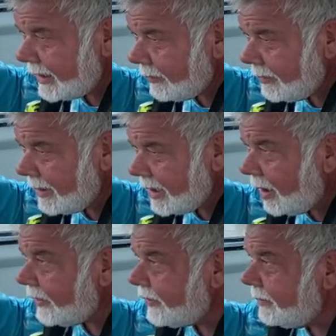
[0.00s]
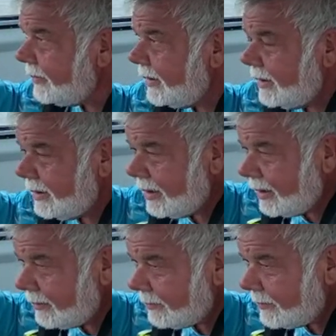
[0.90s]
that would be awesome.
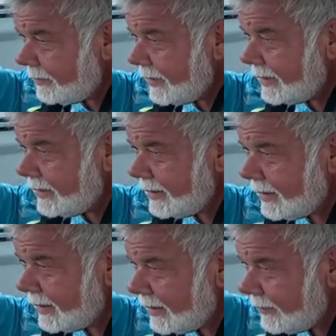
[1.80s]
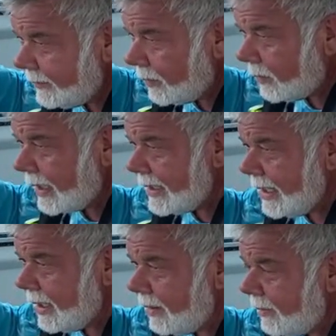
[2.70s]
But right
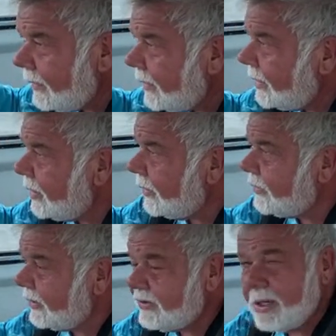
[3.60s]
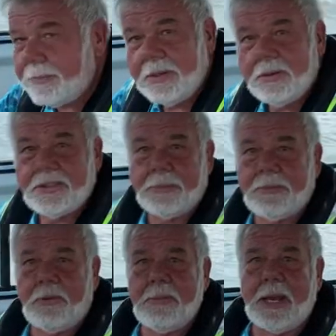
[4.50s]
now, it's
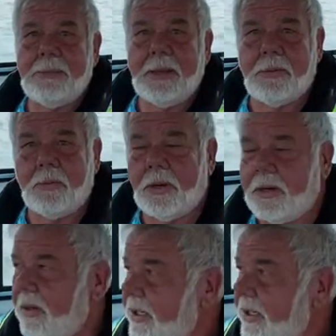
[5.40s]
something we might be able to work on